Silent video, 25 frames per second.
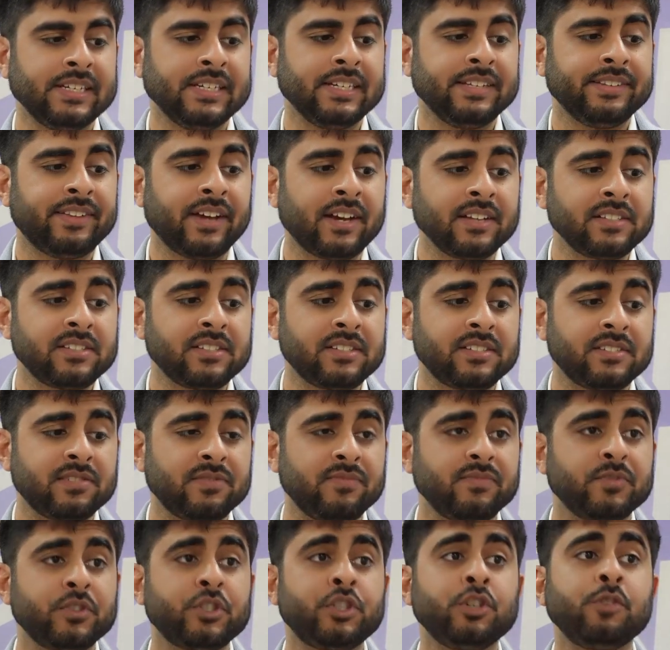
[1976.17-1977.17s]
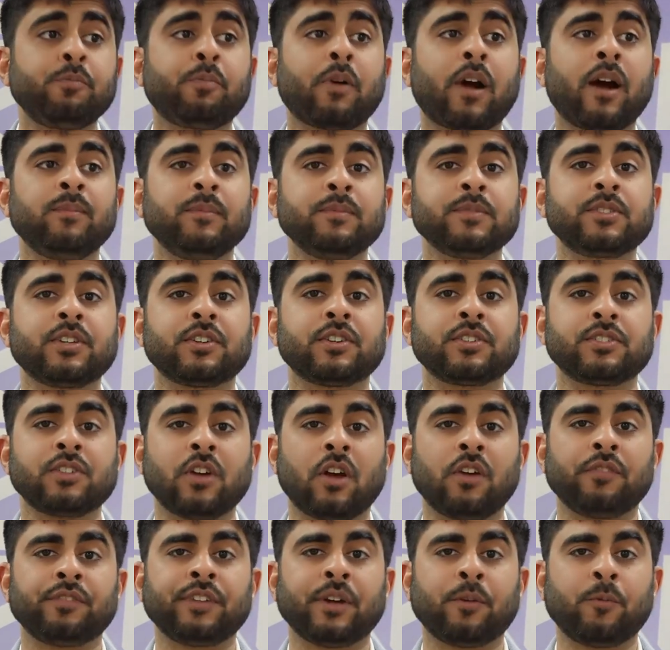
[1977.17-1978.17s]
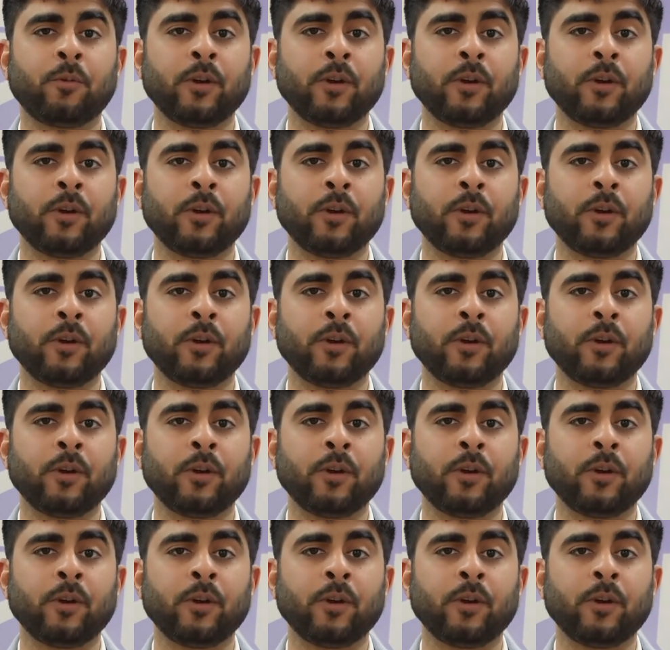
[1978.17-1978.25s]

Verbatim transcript: Thus, two problems are solved at